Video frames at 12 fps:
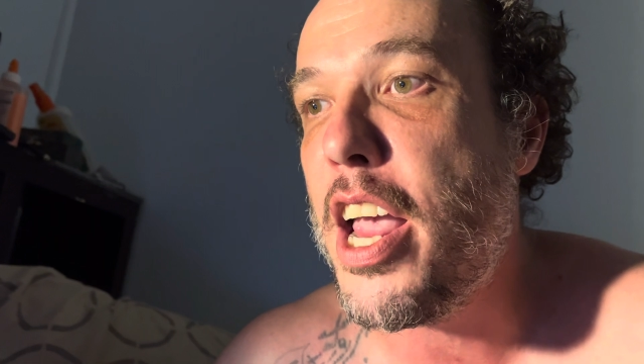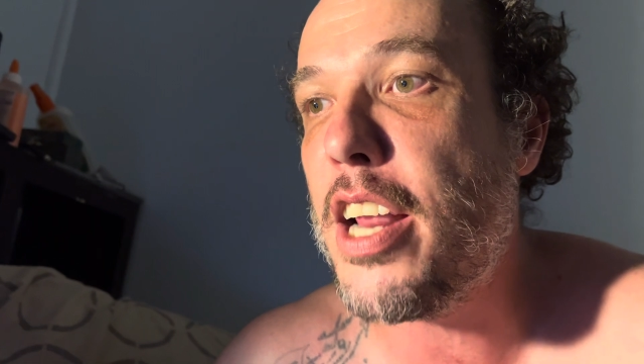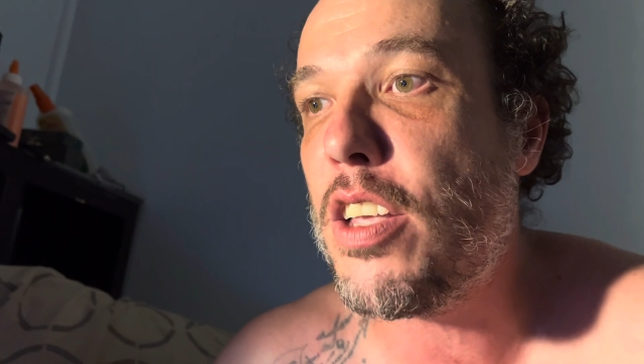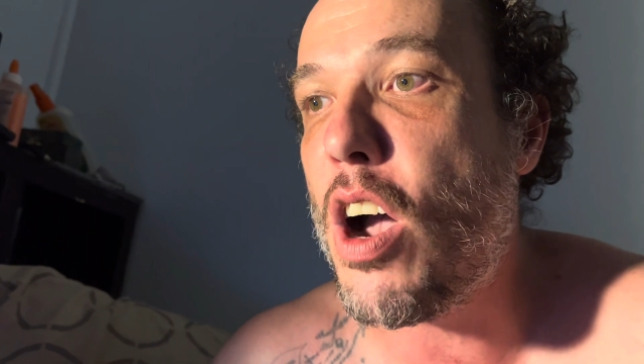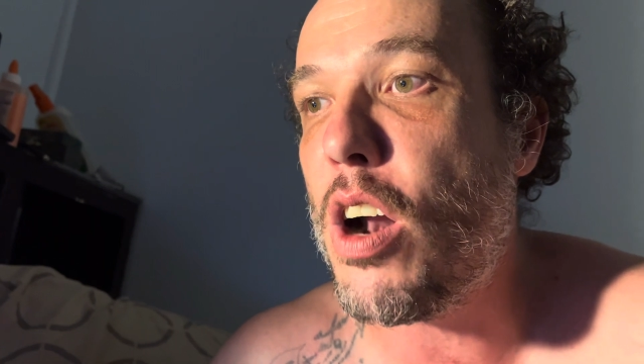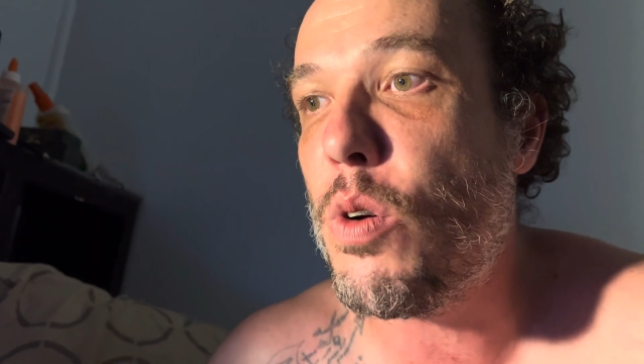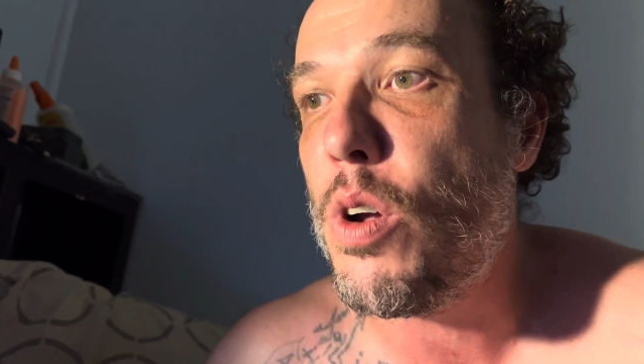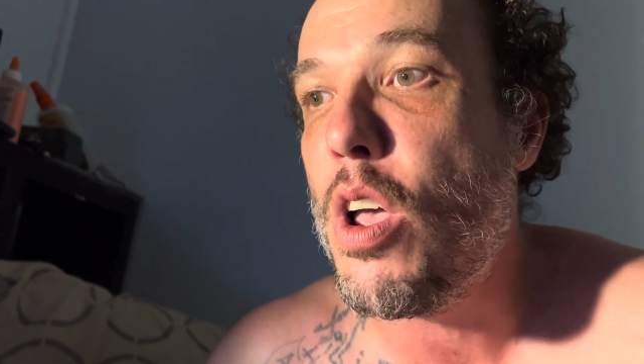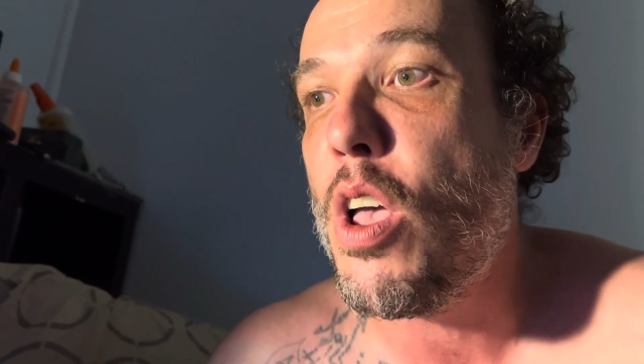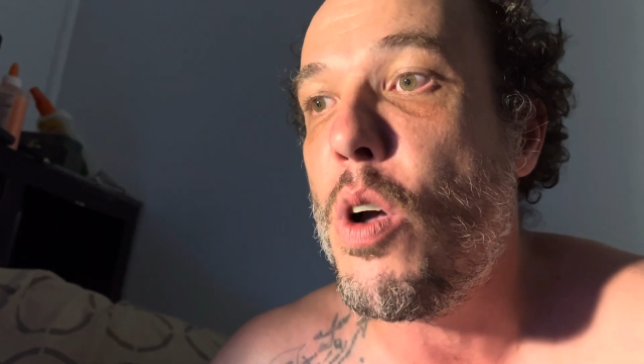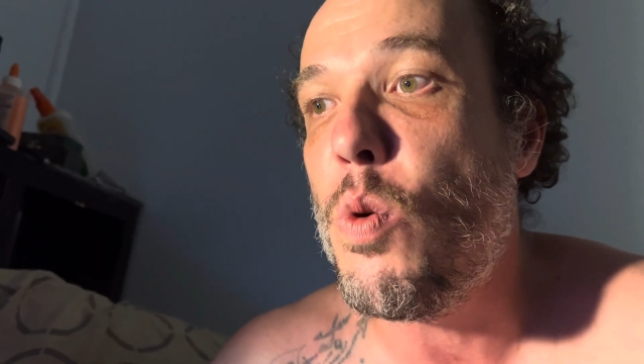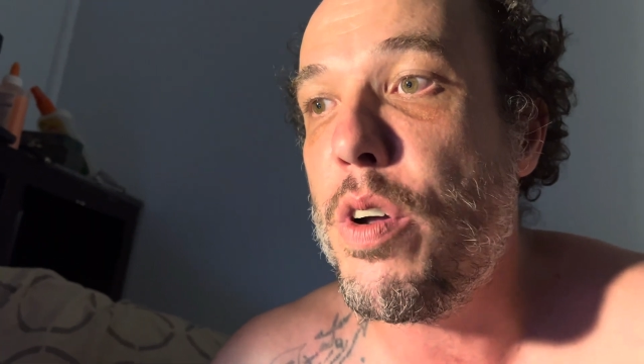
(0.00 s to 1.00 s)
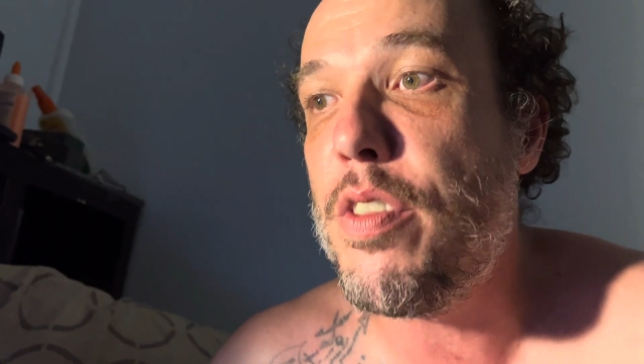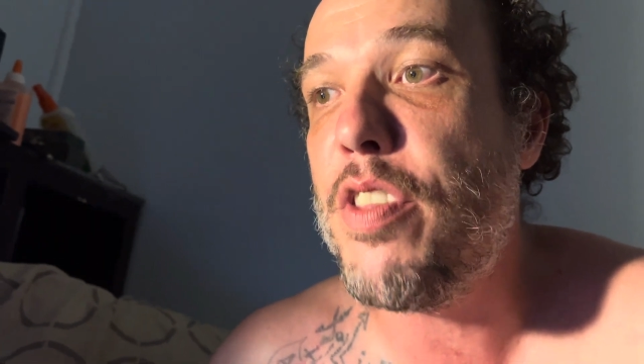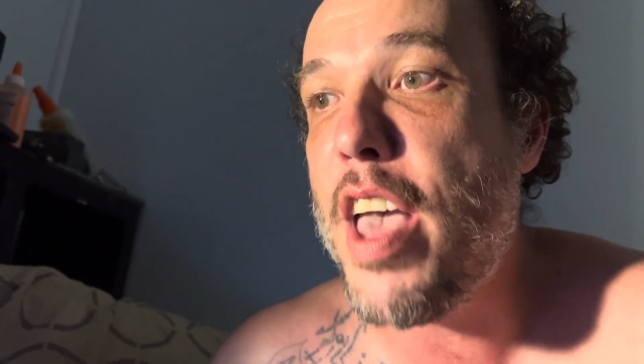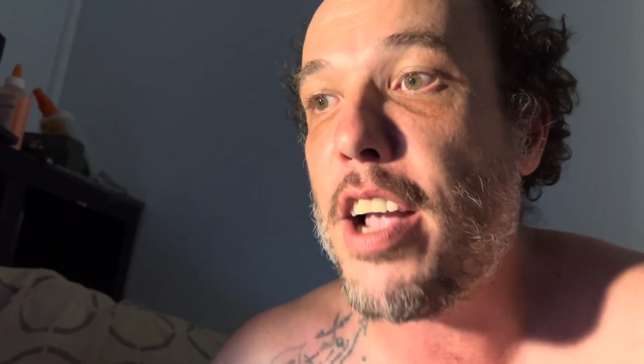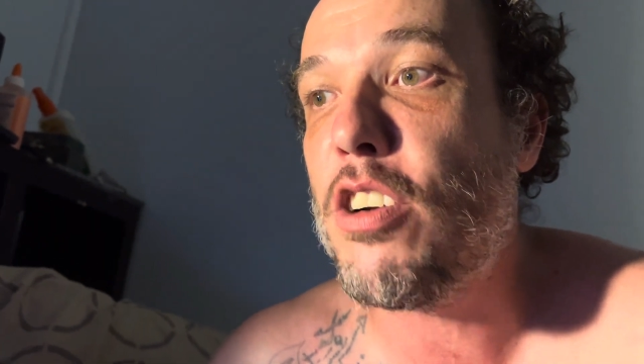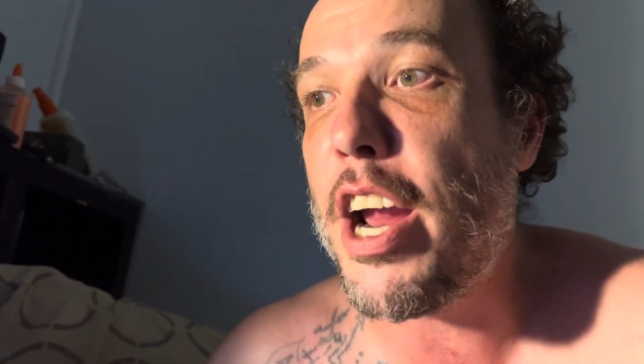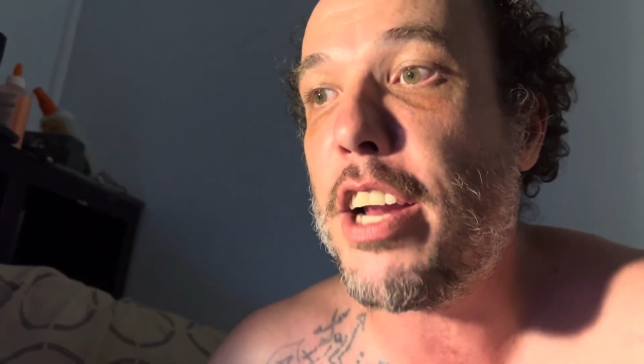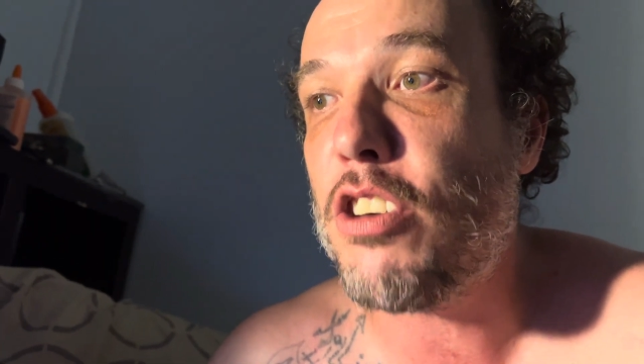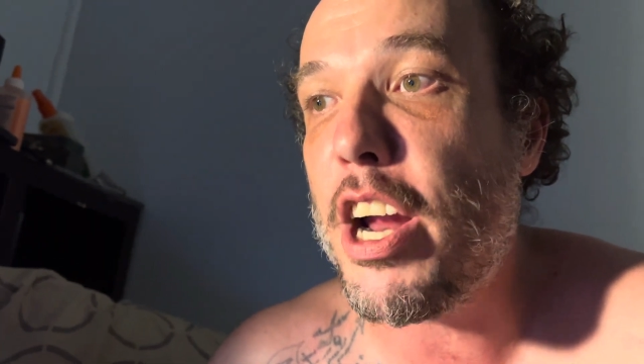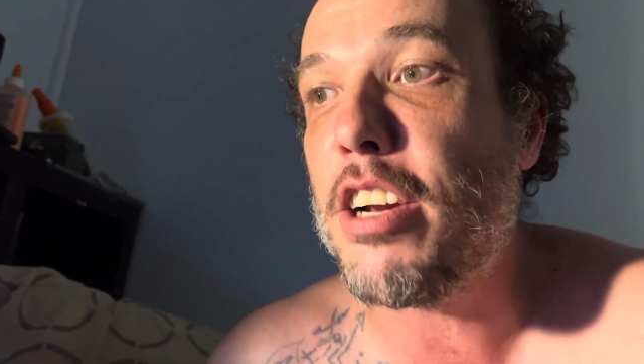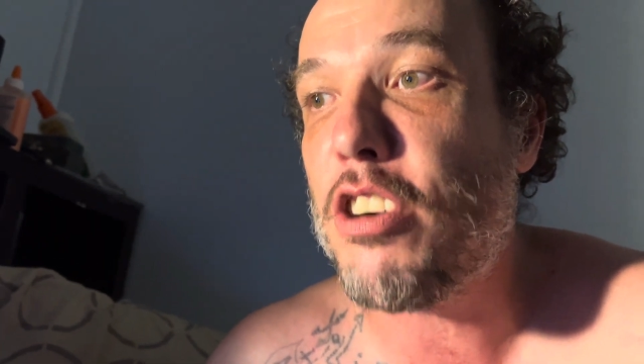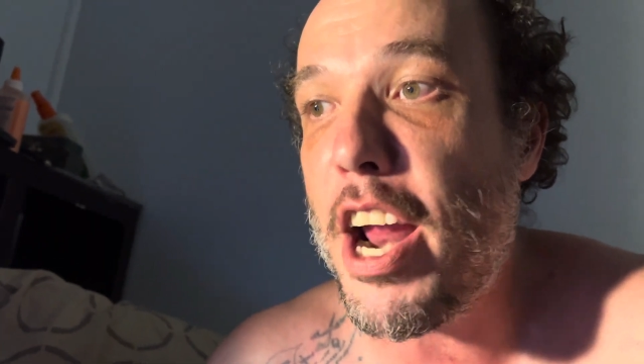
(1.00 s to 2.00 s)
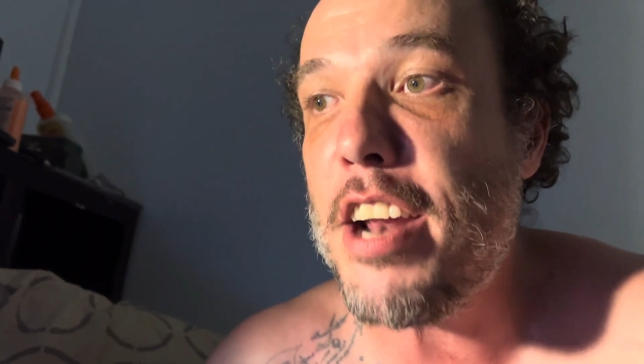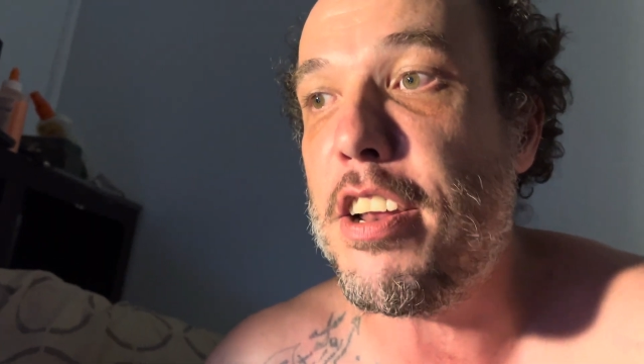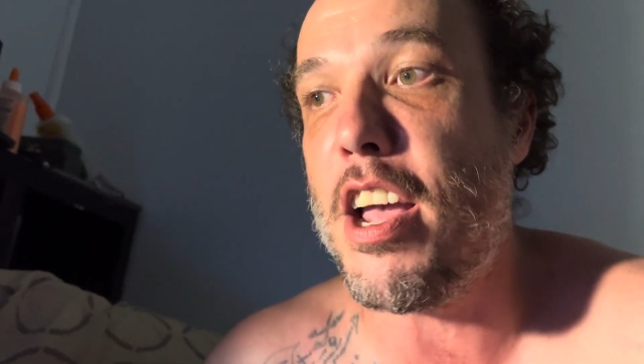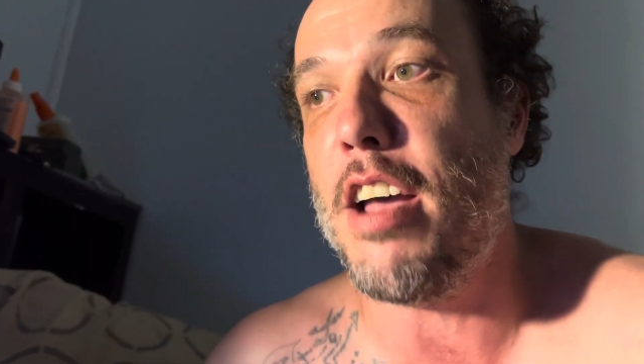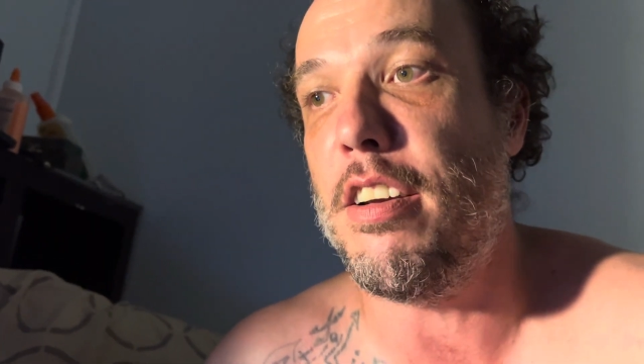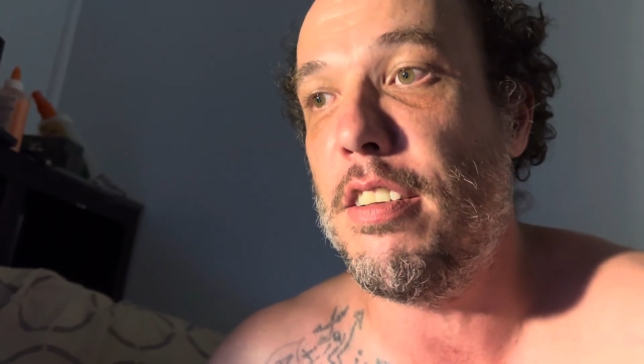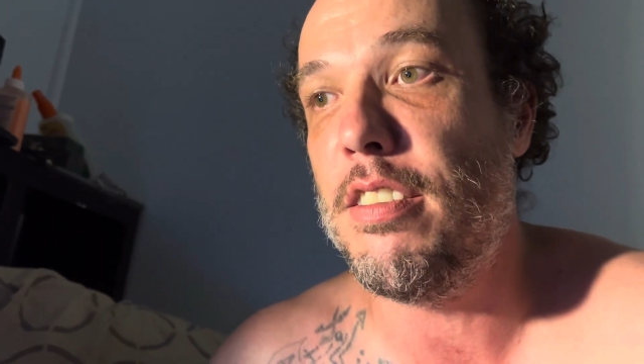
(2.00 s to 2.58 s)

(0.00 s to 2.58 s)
it got with their great-great-granddad.